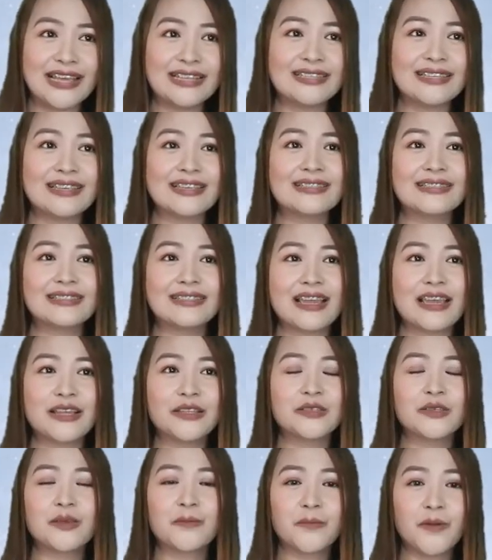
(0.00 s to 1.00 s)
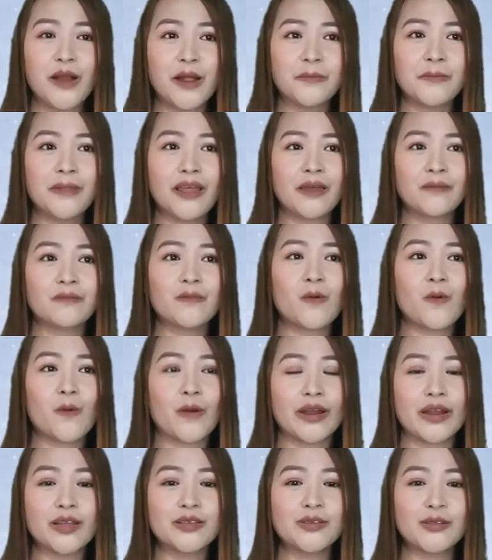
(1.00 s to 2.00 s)
phrase states a problem
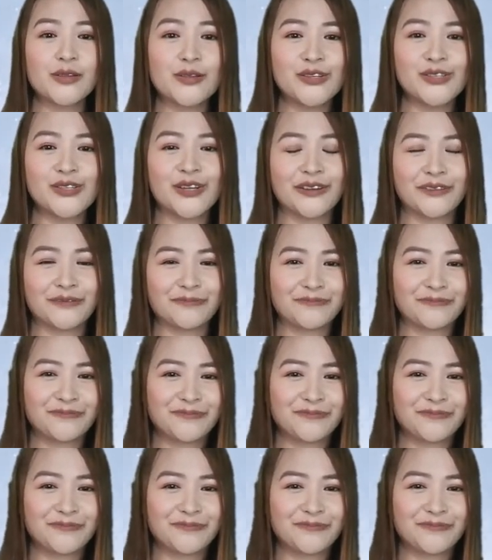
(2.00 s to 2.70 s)
or a solution.